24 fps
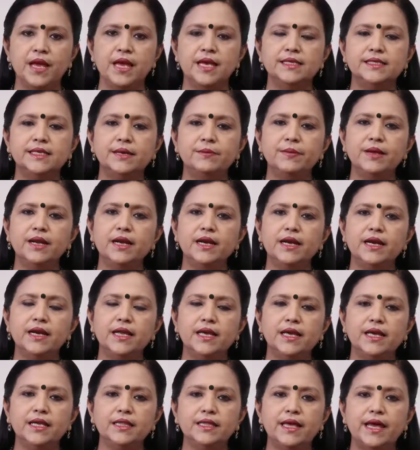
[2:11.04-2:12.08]

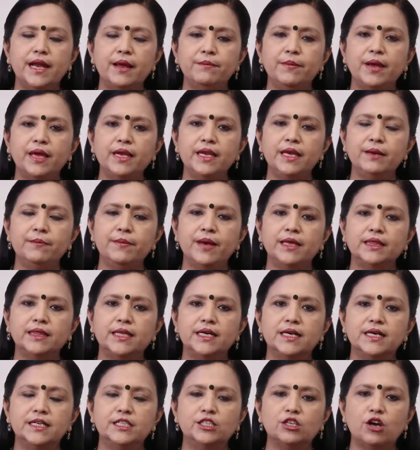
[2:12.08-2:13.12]
Similarly, there are many
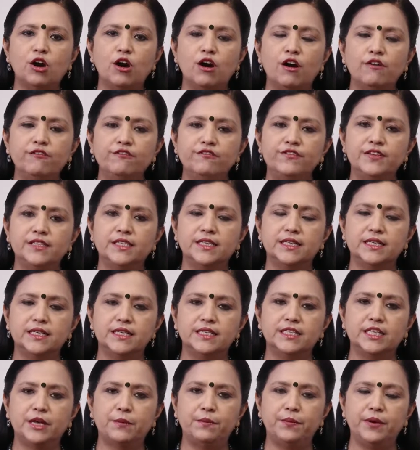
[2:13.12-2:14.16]
methods of physical
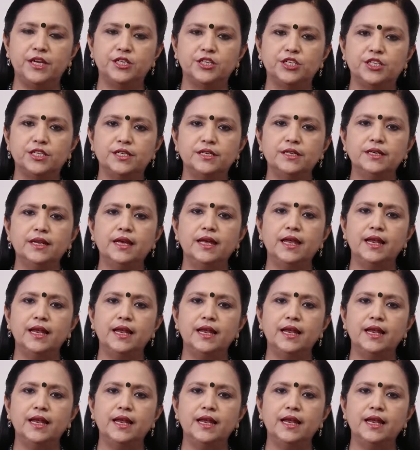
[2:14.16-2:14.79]
separation,